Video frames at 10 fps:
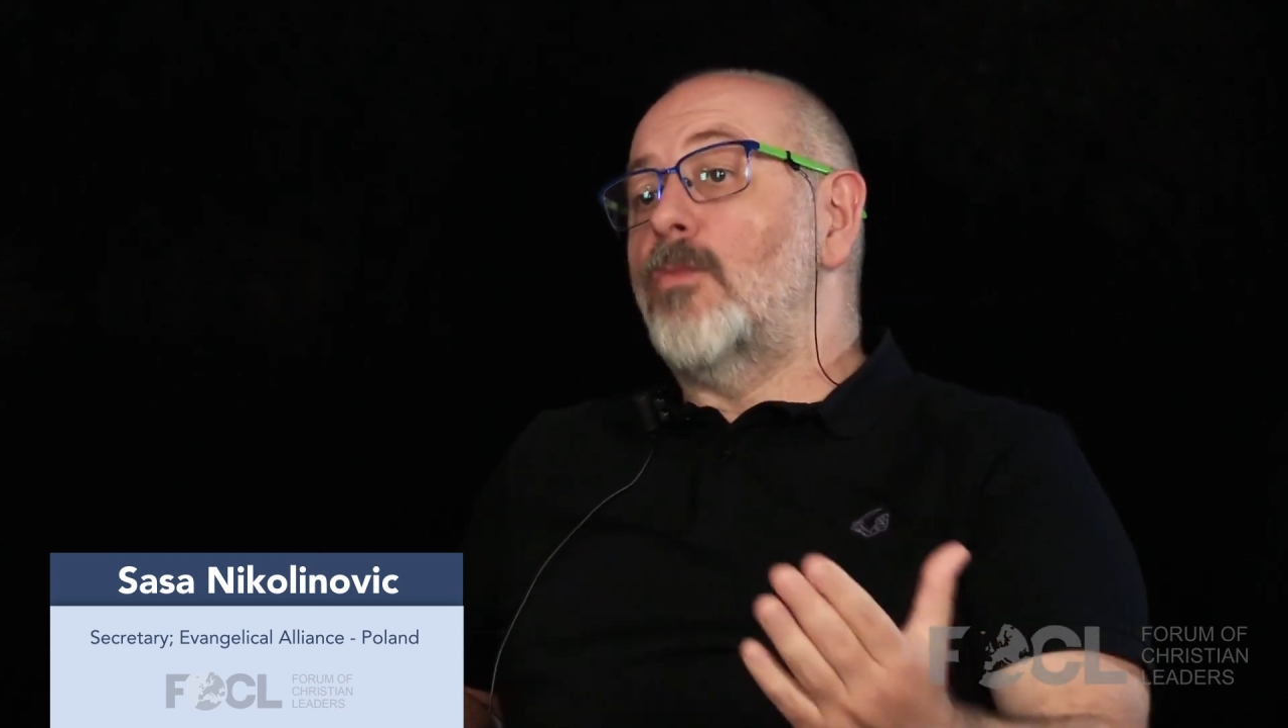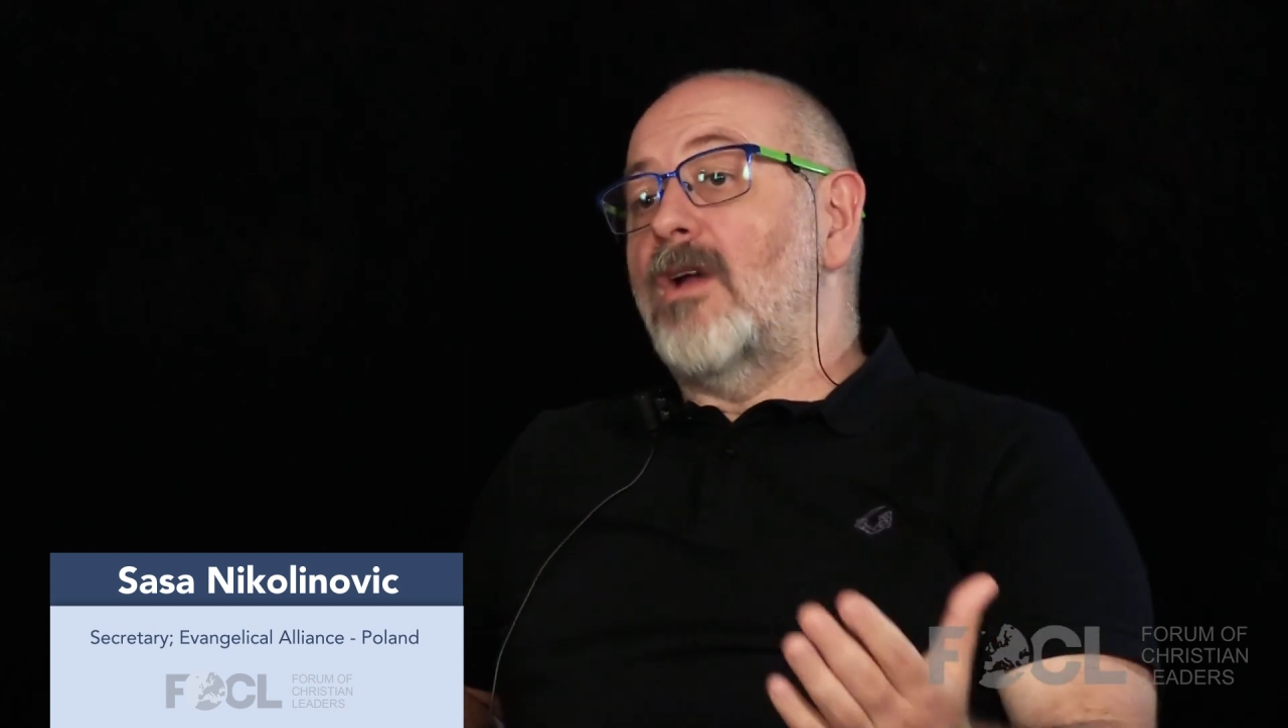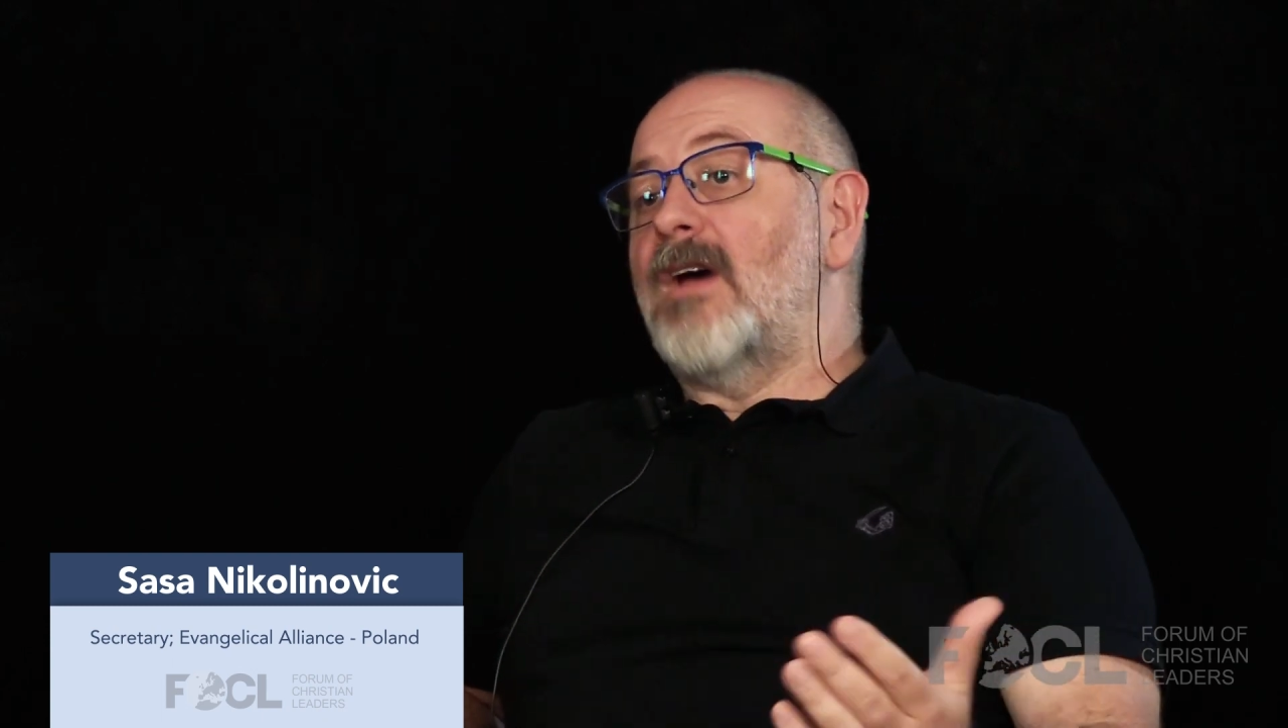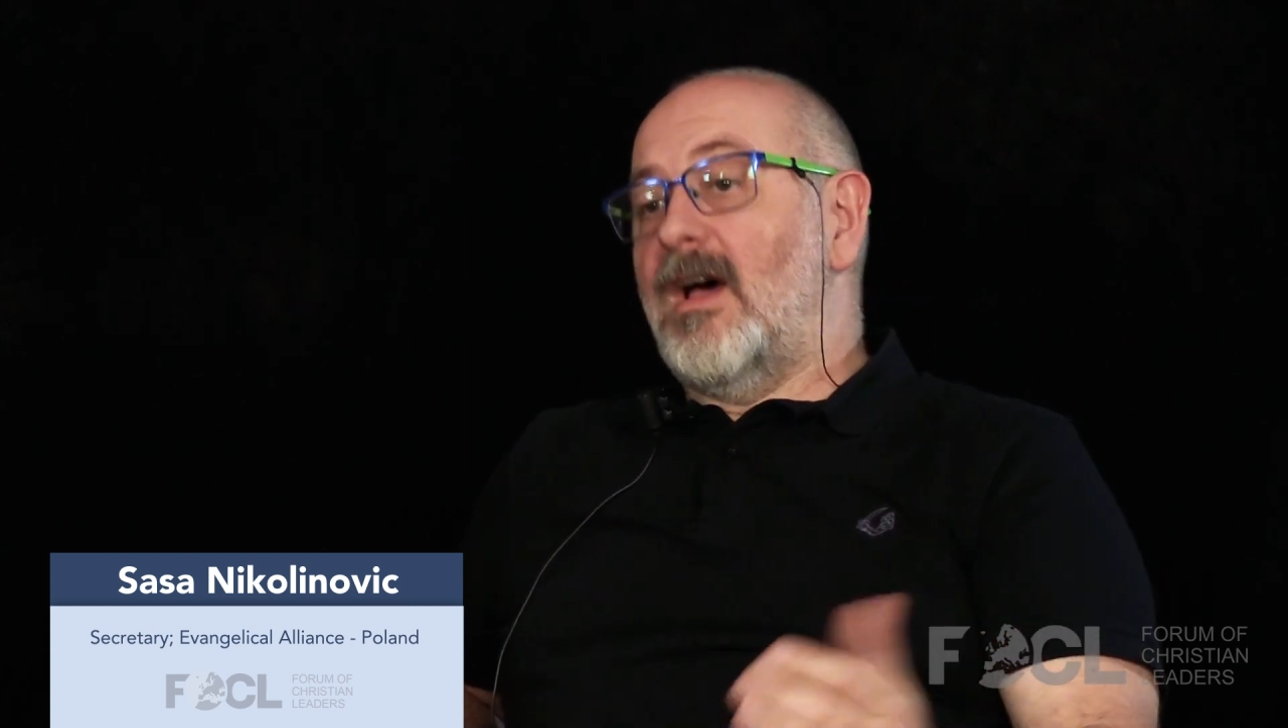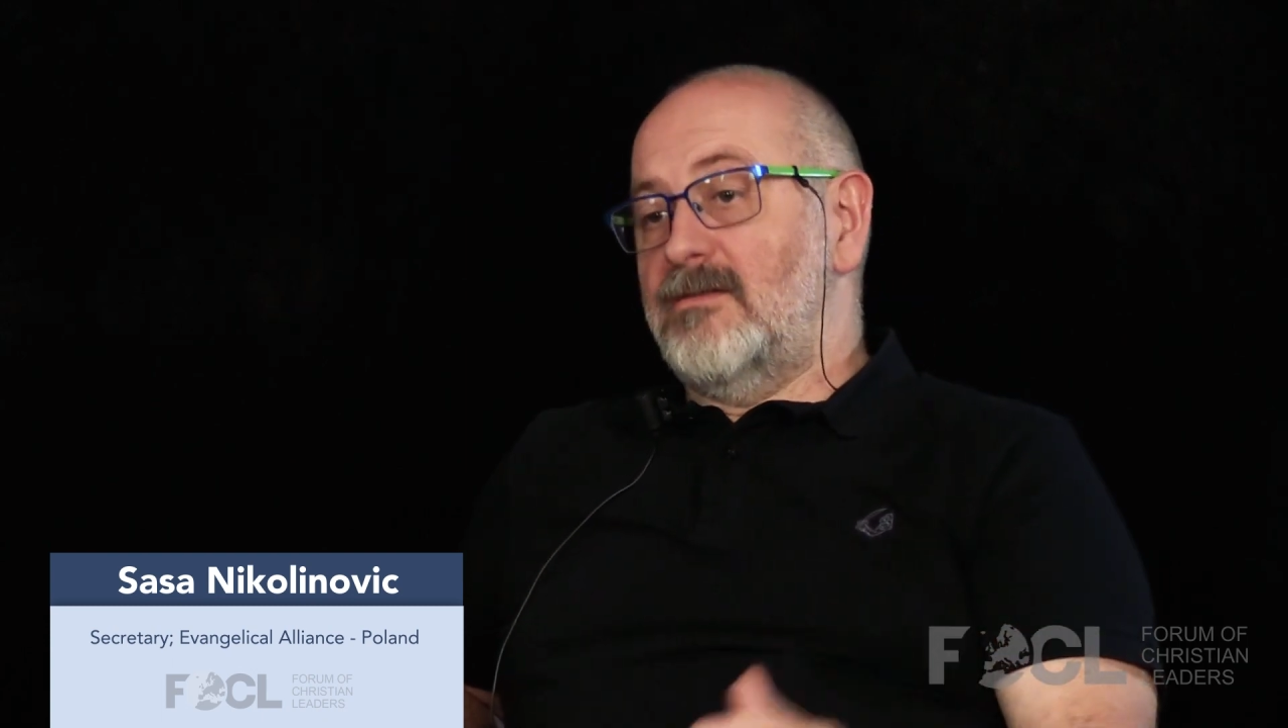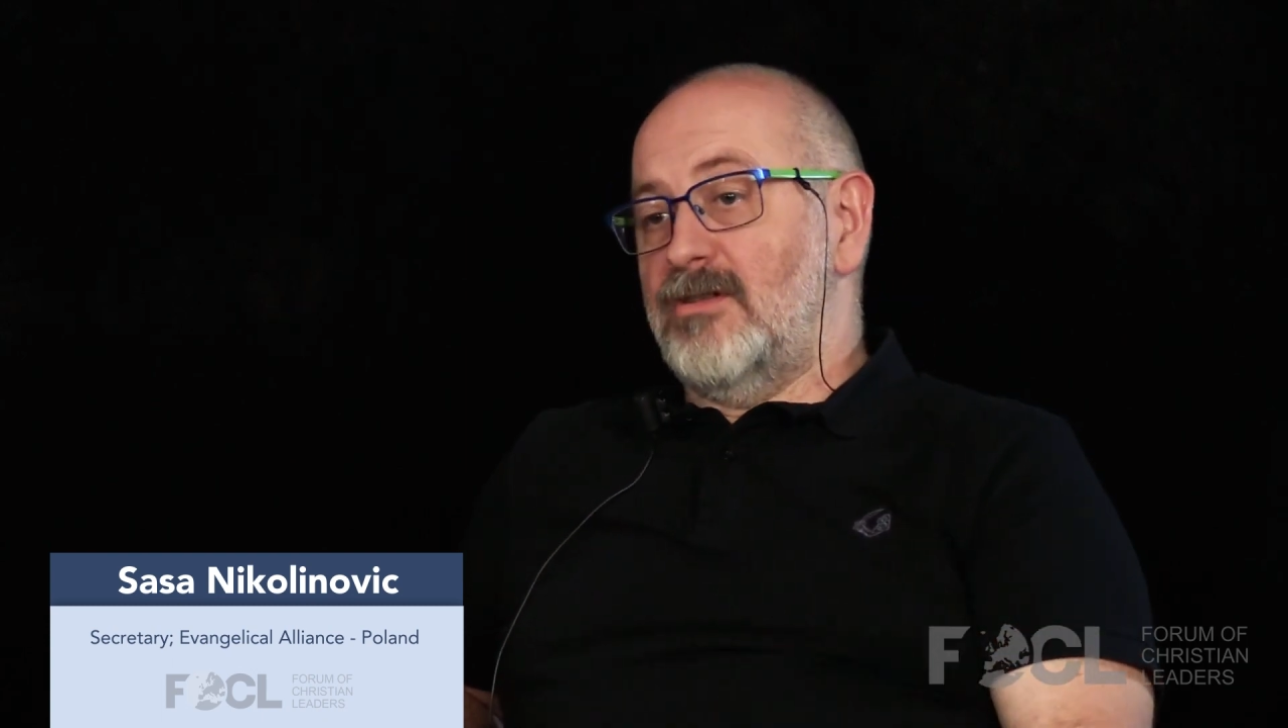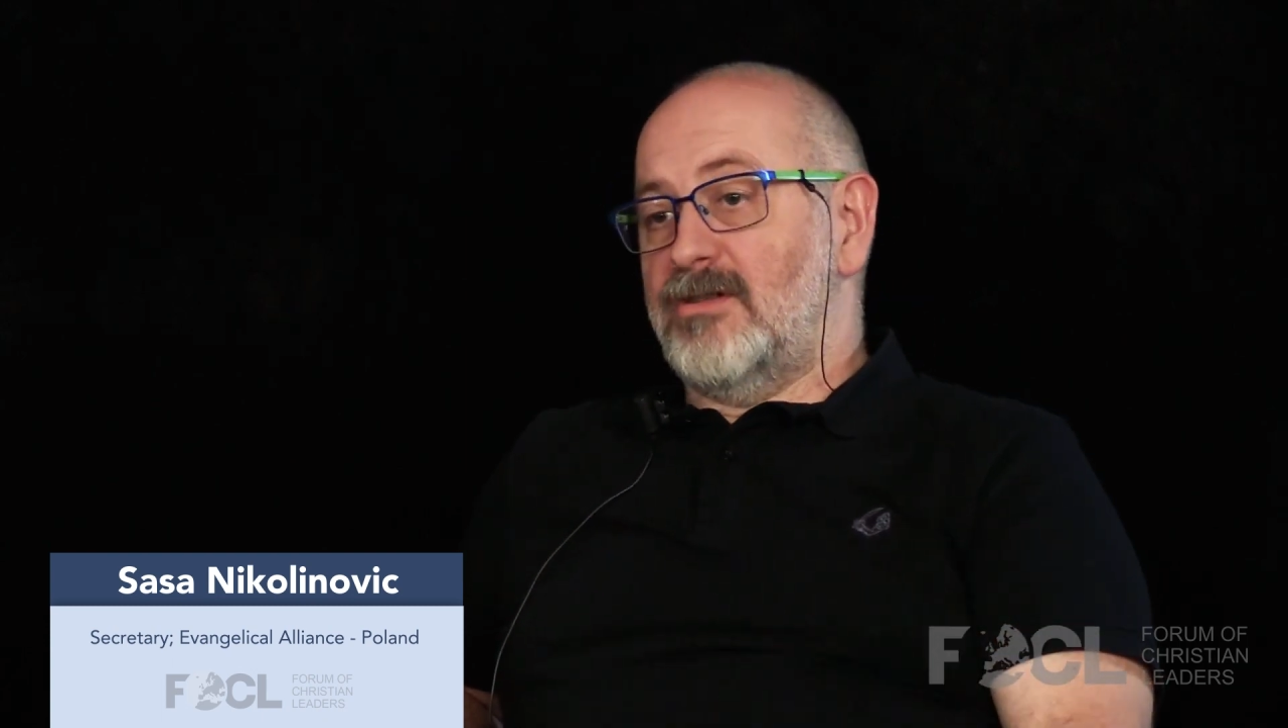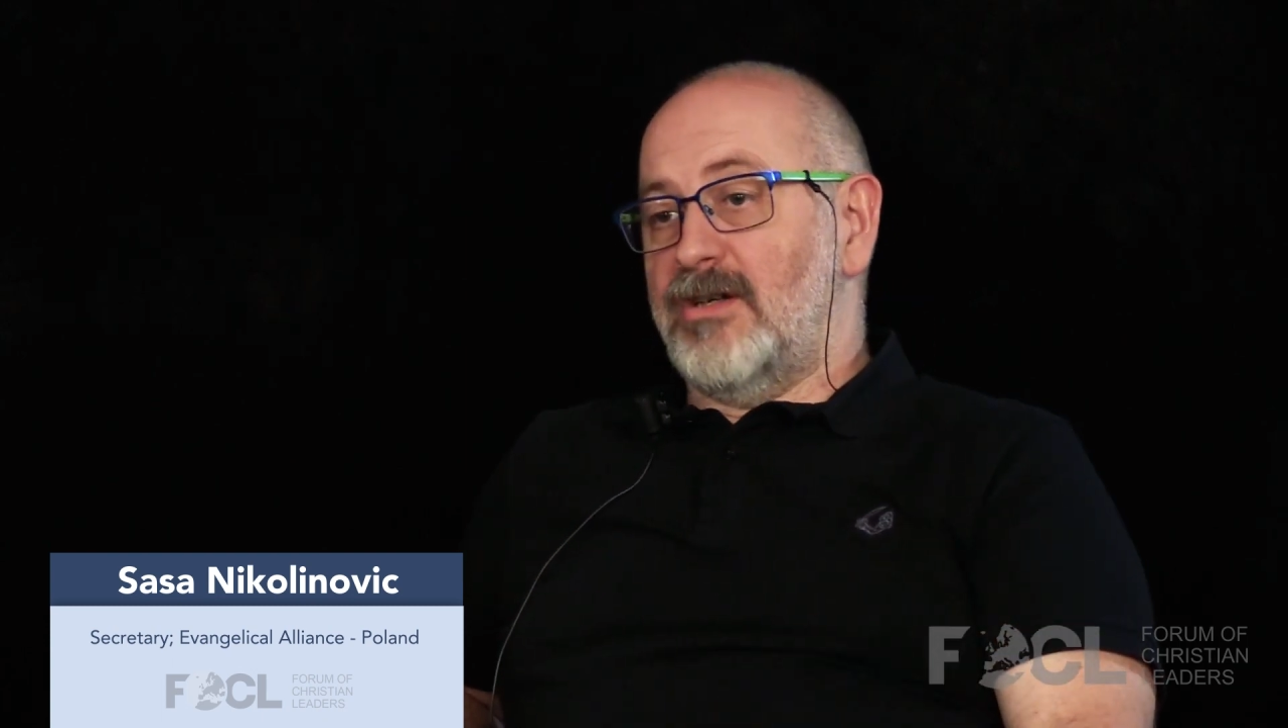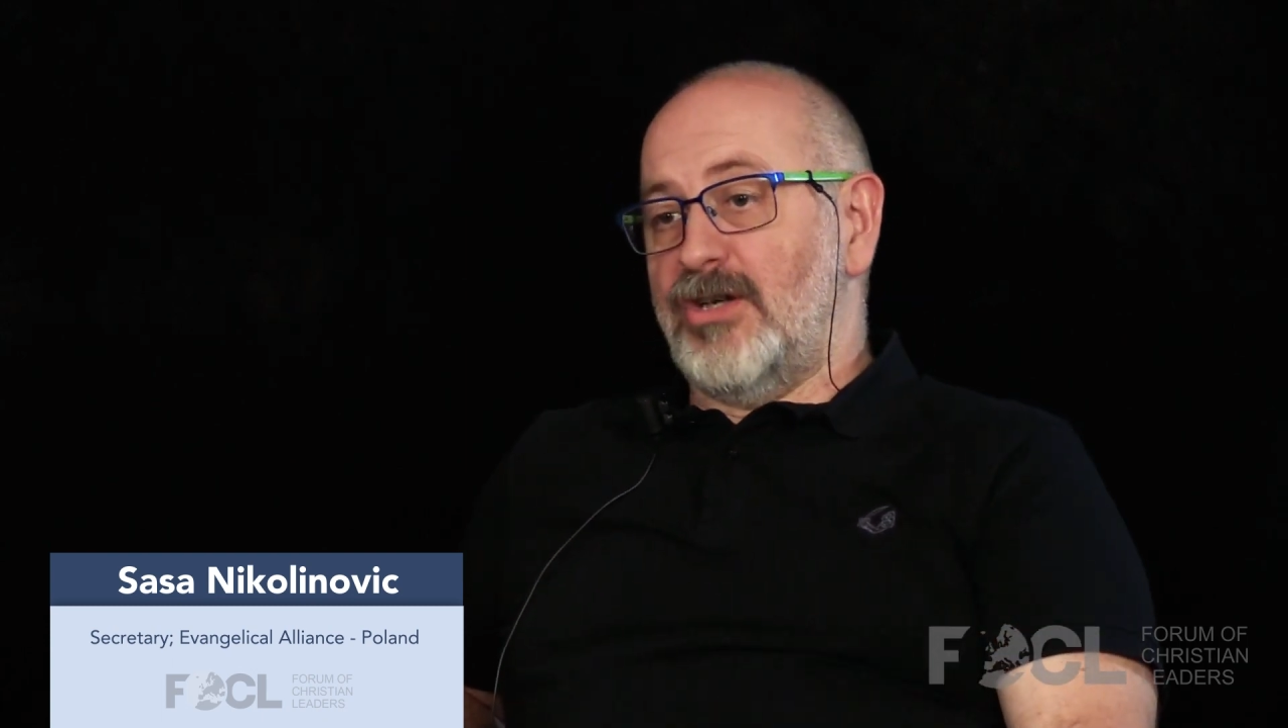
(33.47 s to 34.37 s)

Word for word: 100